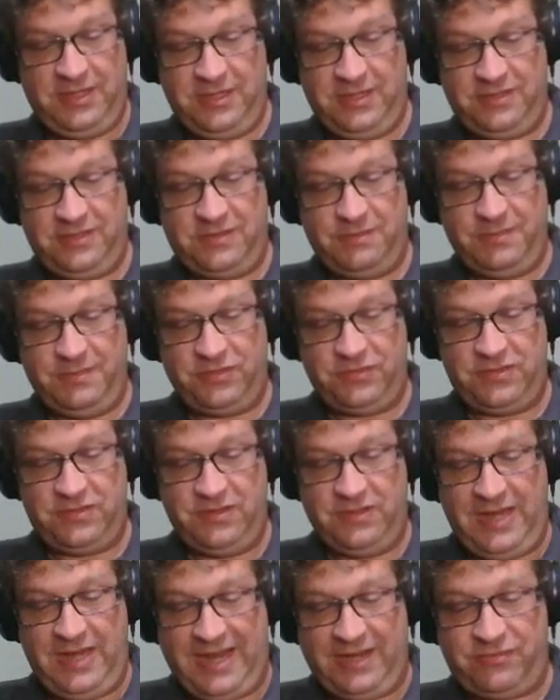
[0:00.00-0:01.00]
it is the
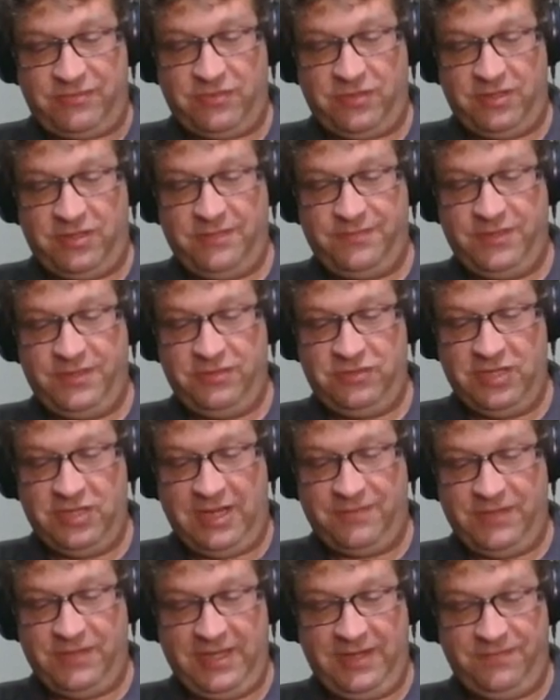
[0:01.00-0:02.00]
most natural of the
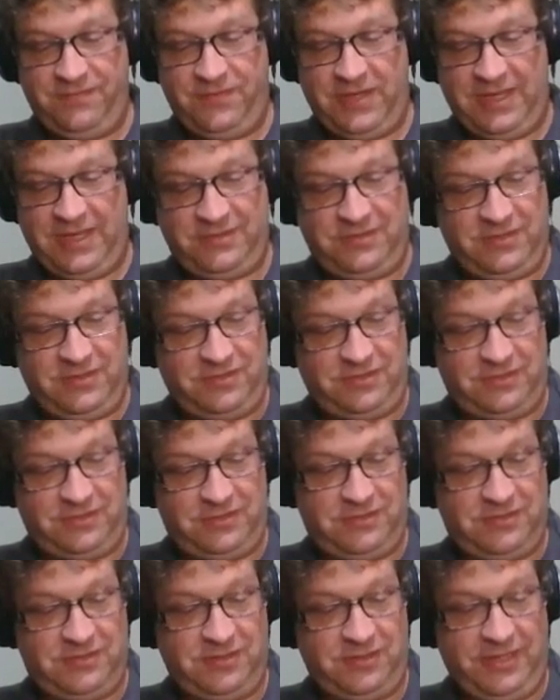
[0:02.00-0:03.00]
Java FIs to
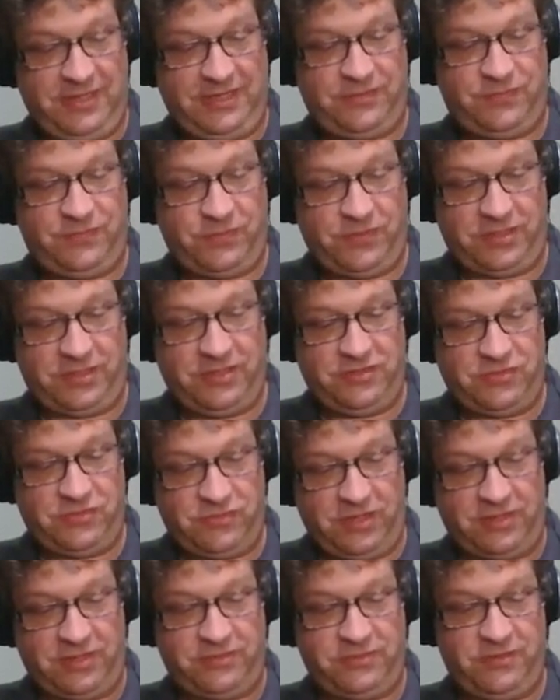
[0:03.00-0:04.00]
select for a
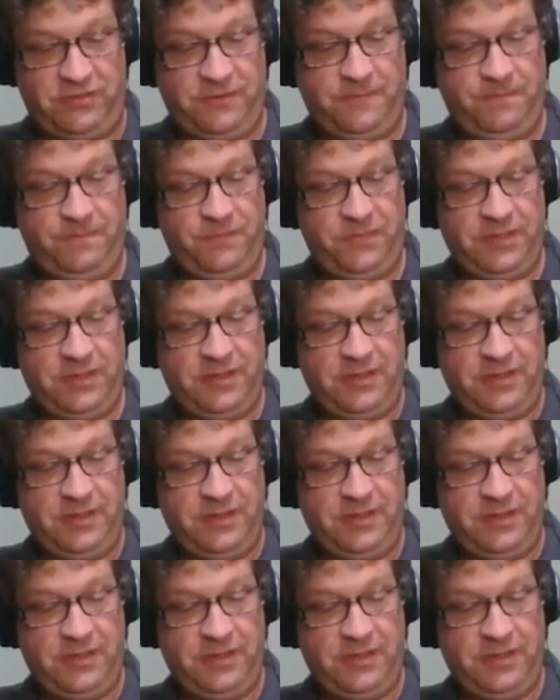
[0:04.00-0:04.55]
constructor.